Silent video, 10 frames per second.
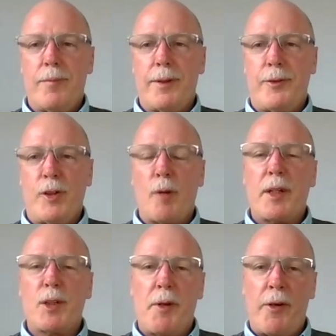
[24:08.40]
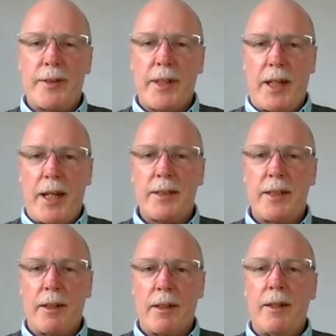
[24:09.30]
job experience, I guess,
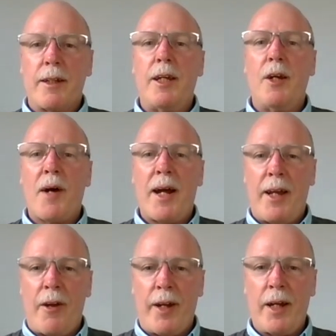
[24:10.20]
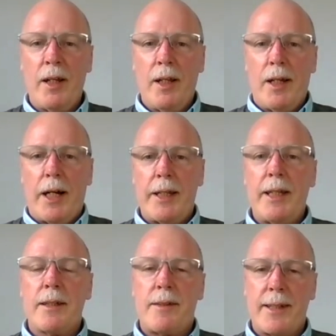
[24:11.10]
in the QA area, I
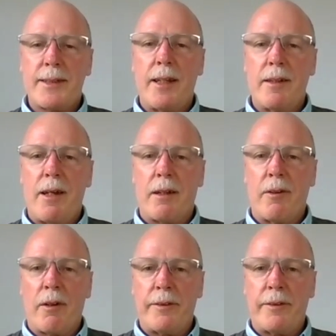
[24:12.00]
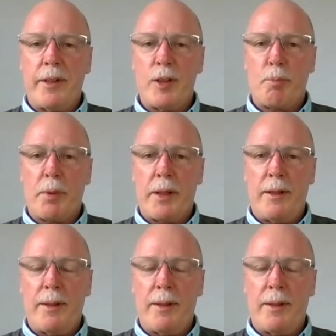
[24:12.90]
think the testing technology has made